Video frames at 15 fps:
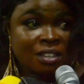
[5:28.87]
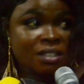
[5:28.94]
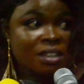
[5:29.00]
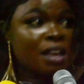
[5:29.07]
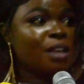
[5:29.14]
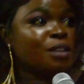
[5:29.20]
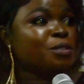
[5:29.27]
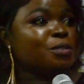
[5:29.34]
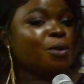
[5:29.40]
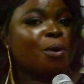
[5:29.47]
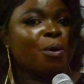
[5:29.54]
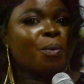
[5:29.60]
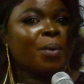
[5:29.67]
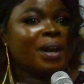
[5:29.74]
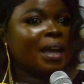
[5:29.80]
So
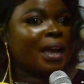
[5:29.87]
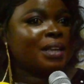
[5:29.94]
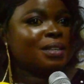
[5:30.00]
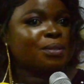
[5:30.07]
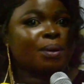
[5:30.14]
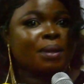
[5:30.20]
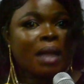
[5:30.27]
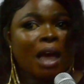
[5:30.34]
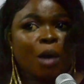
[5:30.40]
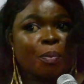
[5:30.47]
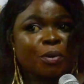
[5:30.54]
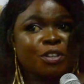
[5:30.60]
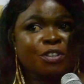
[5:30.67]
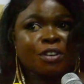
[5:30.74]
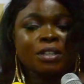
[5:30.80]
when I saw that opportunity,